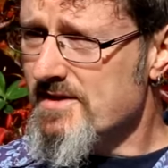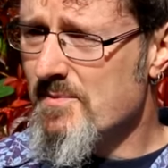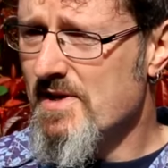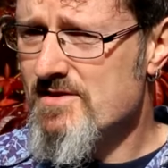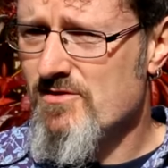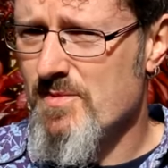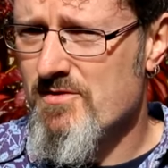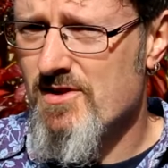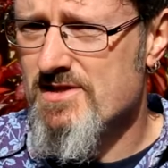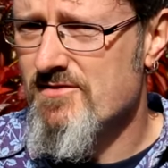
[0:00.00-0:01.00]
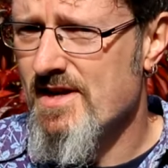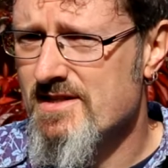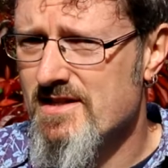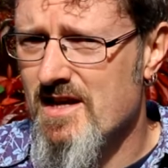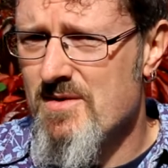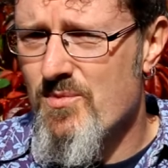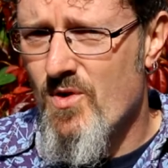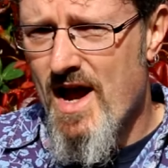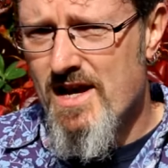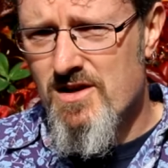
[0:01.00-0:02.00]
this appears to have been resurrected in a
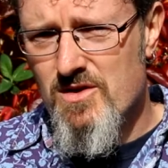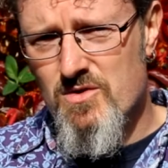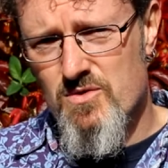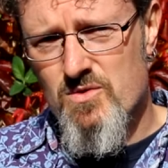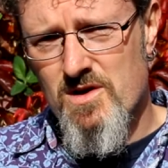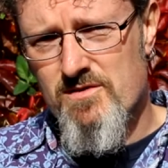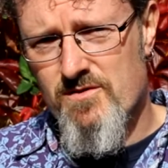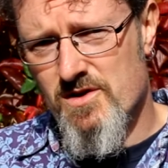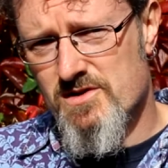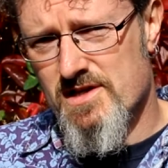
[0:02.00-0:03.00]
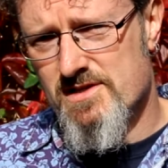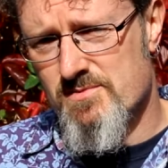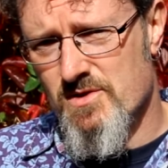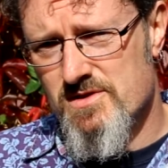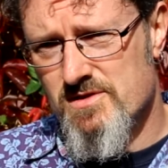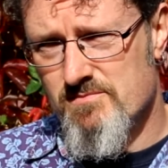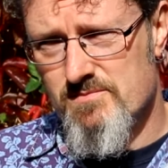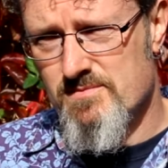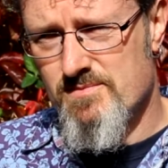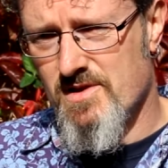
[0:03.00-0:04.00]
brand new virtual instrument
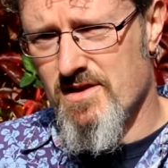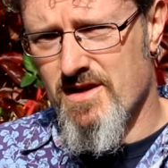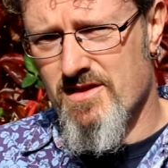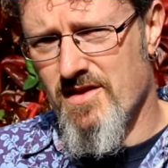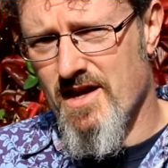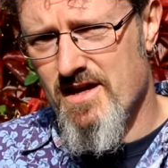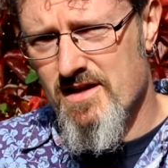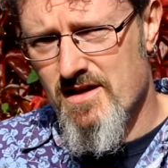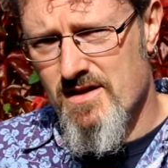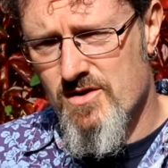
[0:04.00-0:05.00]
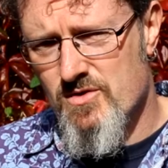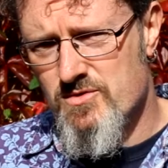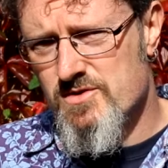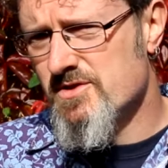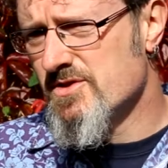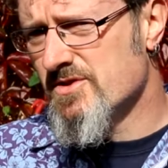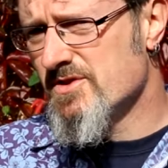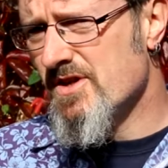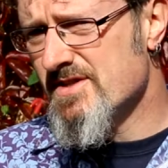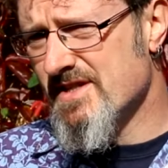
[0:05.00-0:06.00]
plugin thing called
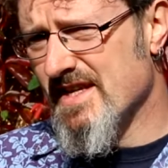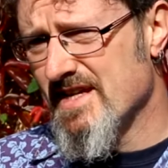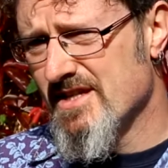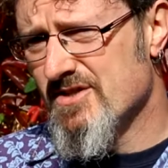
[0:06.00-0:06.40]
Jussi.